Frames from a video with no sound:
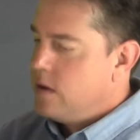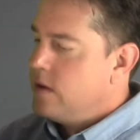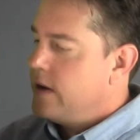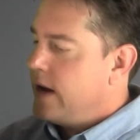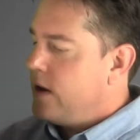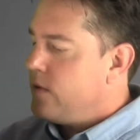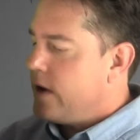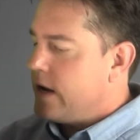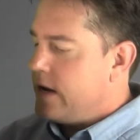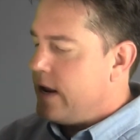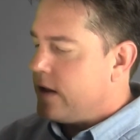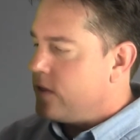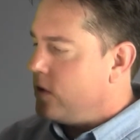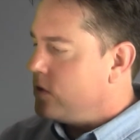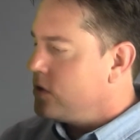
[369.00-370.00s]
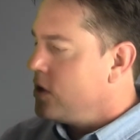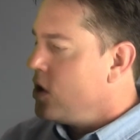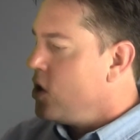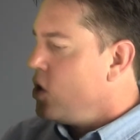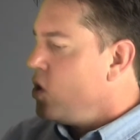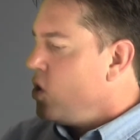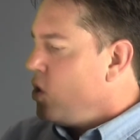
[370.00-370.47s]
How do I connect those?
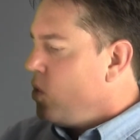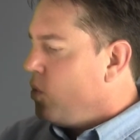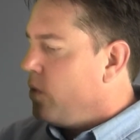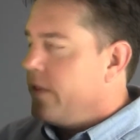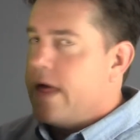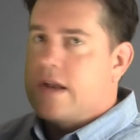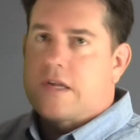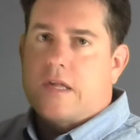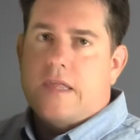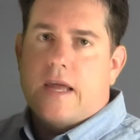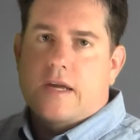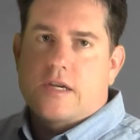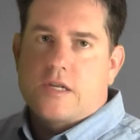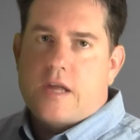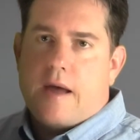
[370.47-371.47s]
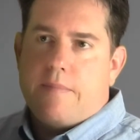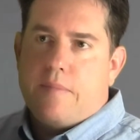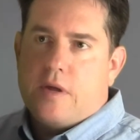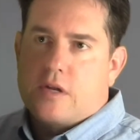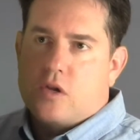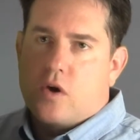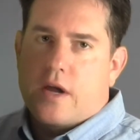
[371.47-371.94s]
Well, that's the next step,
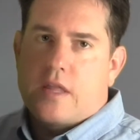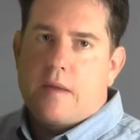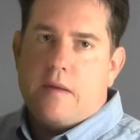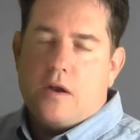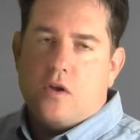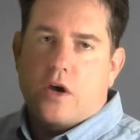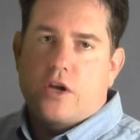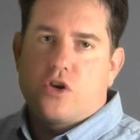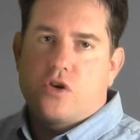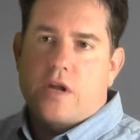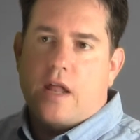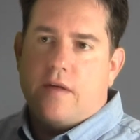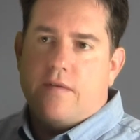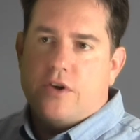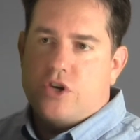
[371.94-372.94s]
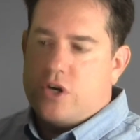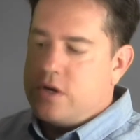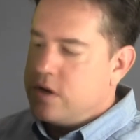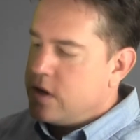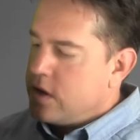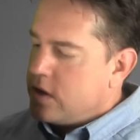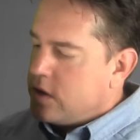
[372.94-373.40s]
is look at your television
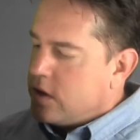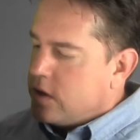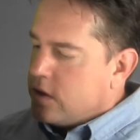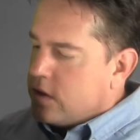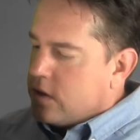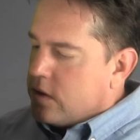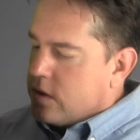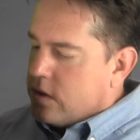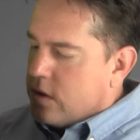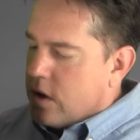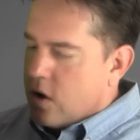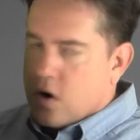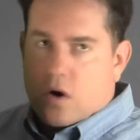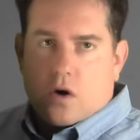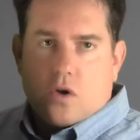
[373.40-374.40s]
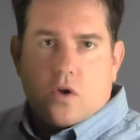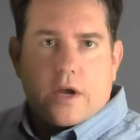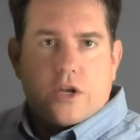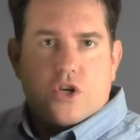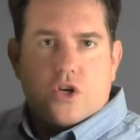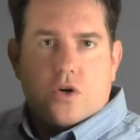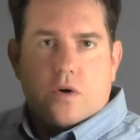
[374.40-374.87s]
or look
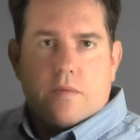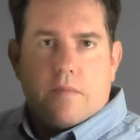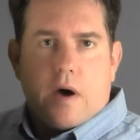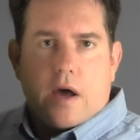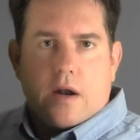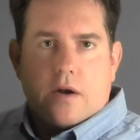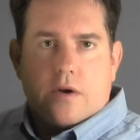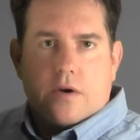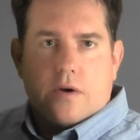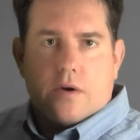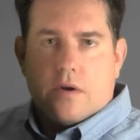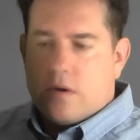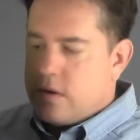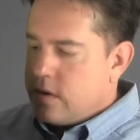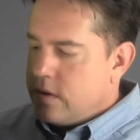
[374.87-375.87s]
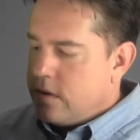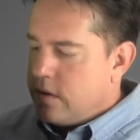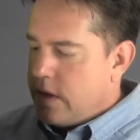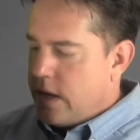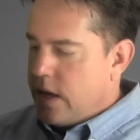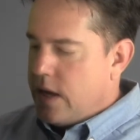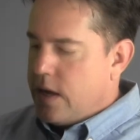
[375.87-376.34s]
at your monitor,
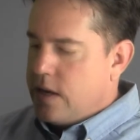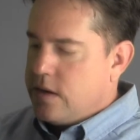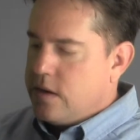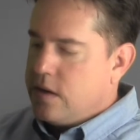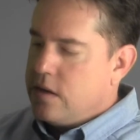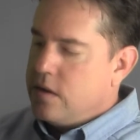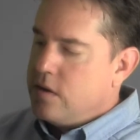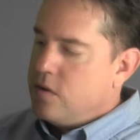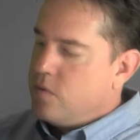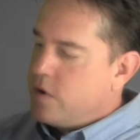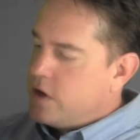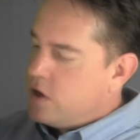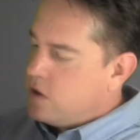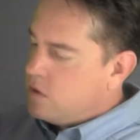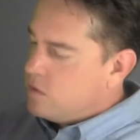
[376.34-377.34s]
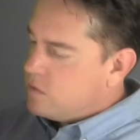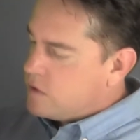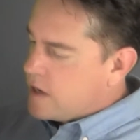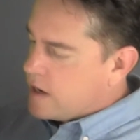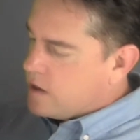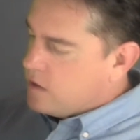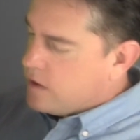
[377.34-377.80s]
and when you
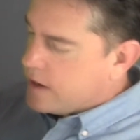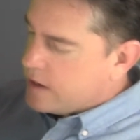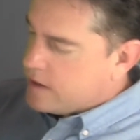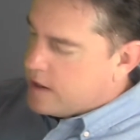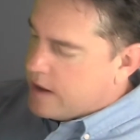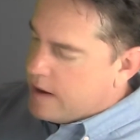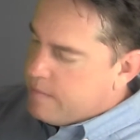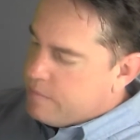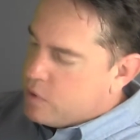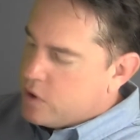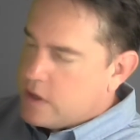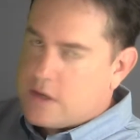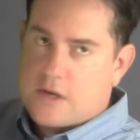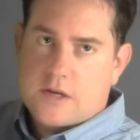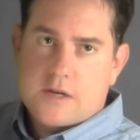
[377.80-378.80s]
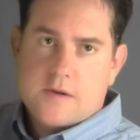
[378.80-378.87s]
take a look at the inputs,